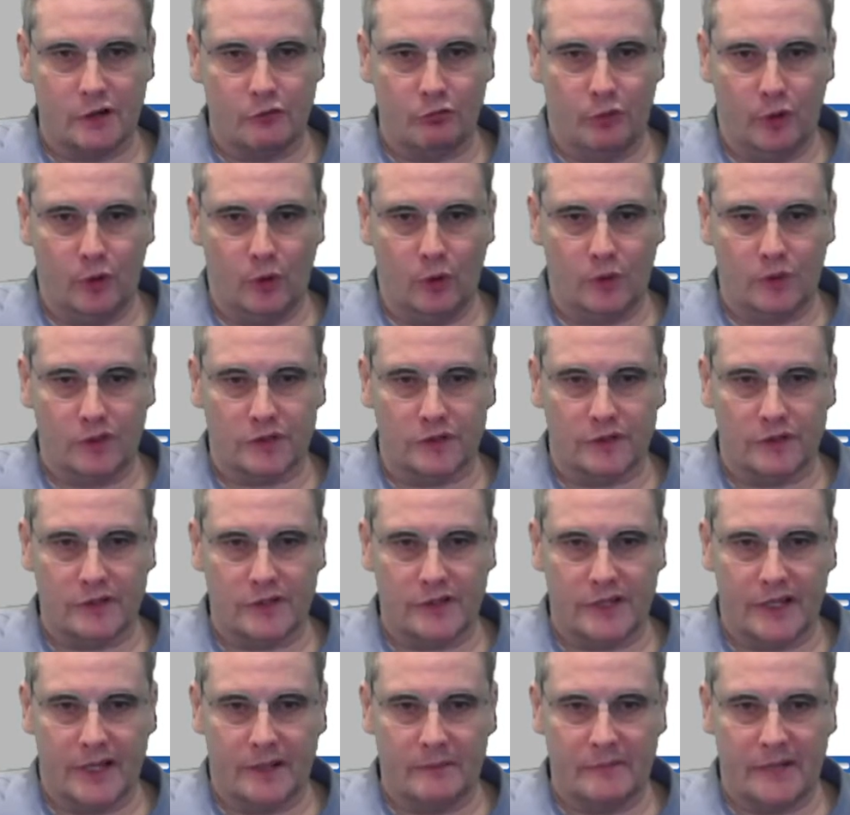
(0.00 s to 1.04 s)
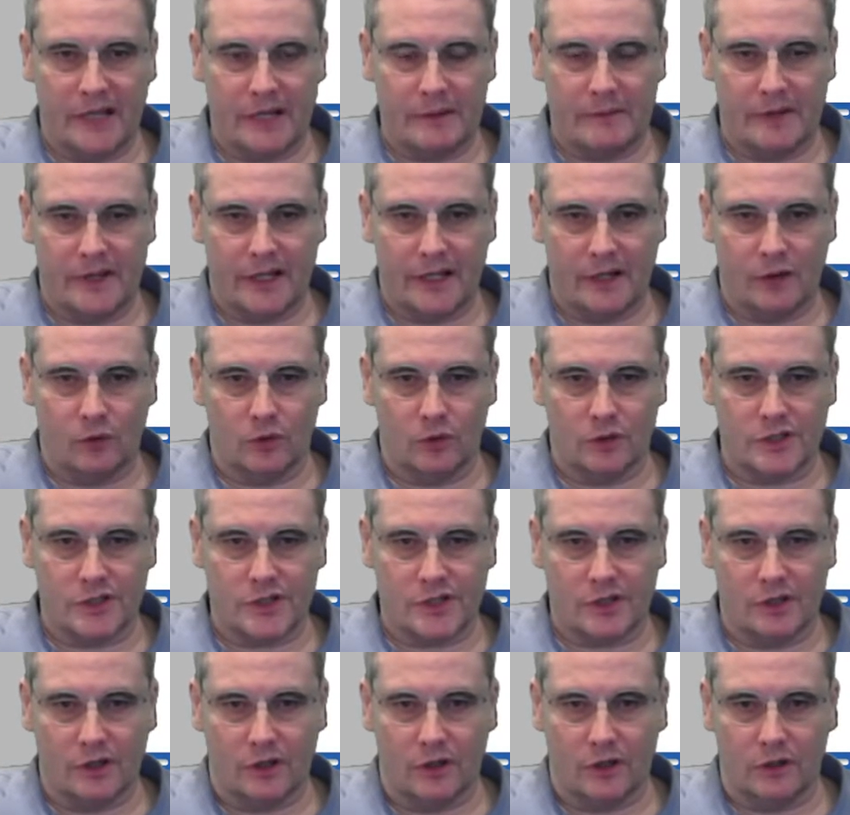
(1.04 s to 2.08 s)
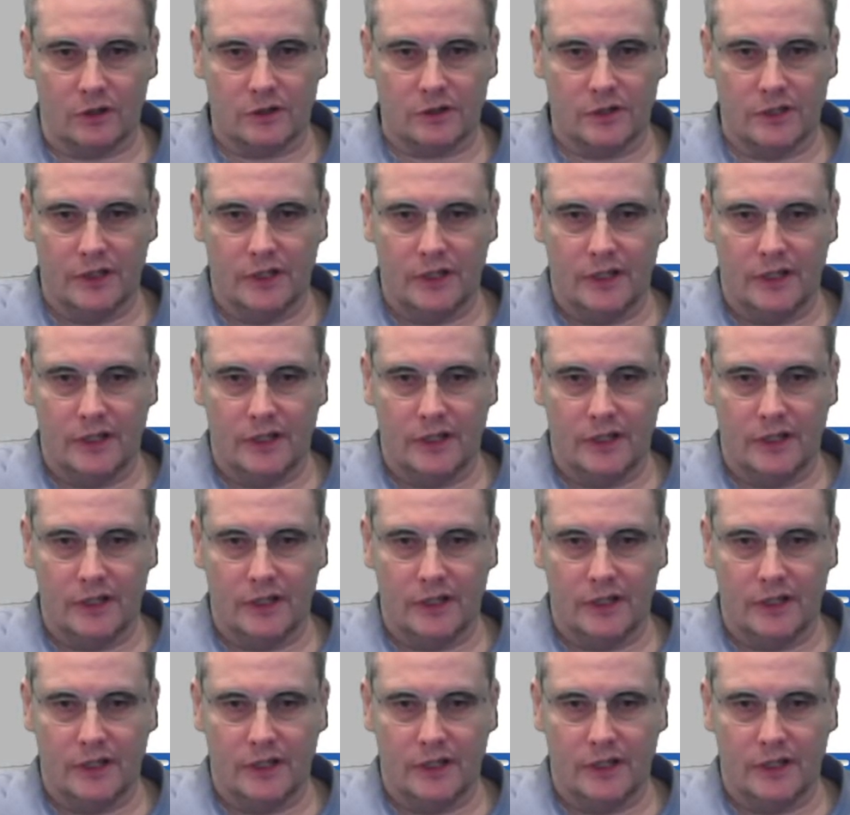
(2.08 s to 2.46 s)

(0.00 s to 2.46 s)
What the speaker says: important, then maybe they ought to start